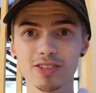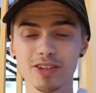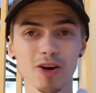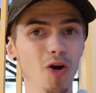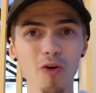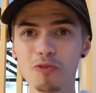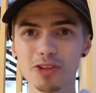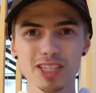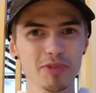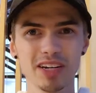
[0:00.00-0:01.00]
here to
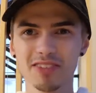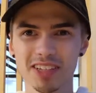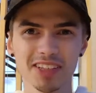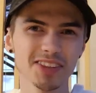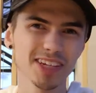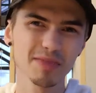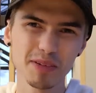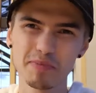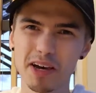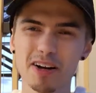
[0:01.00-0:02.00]
hopefully explain everything a little
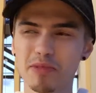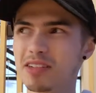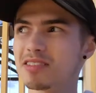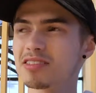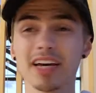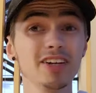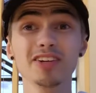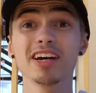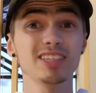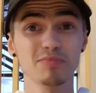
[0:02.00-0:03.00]
bit better because I know
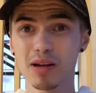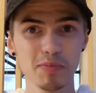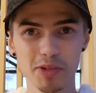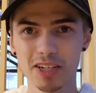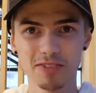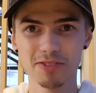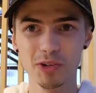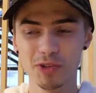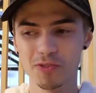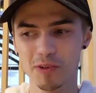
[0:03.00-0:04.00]
you guys are probably pretty
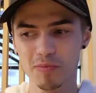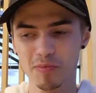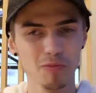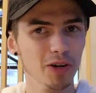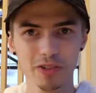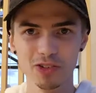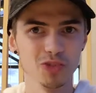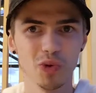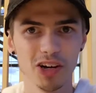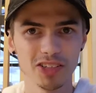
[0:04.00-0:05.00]
confused from what you
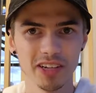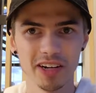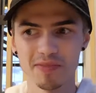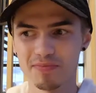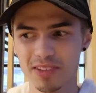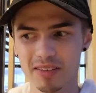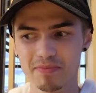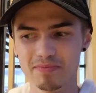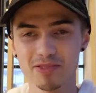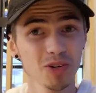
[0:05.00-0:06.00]
just watched there. And
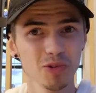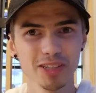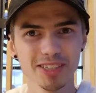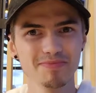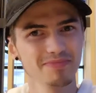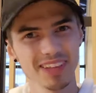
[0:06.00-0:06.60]
don't worry,